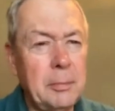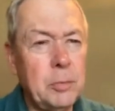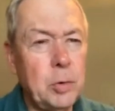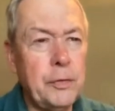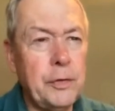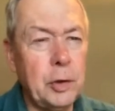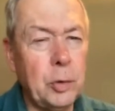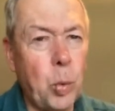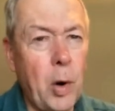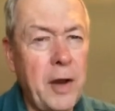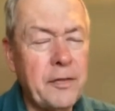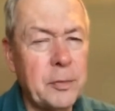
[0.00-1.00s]
moving
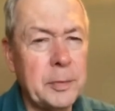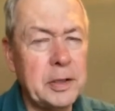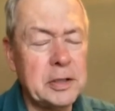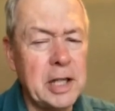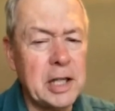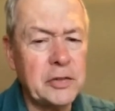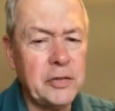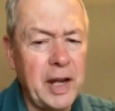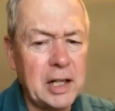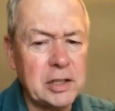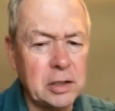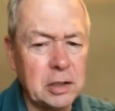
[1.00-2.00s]
away from the
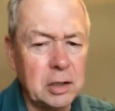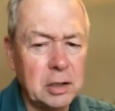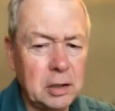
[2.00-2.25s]
dissatisfaction.